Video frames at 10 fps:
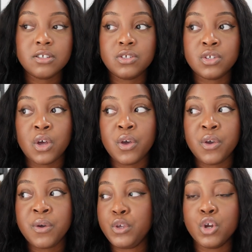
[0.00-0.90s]

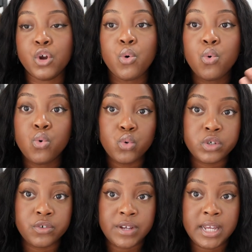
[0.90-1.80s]
So you're not
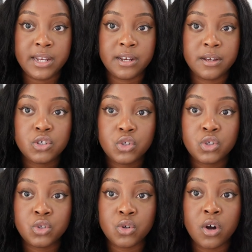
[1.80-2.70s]
ordering
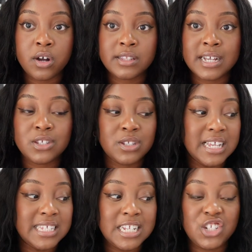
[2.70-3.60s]
stock that's
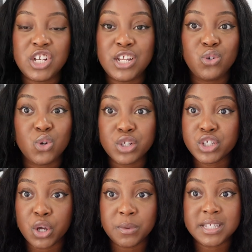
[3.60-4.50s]
essentially
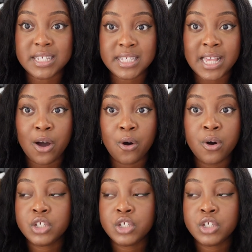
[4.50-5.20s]
not going to sell.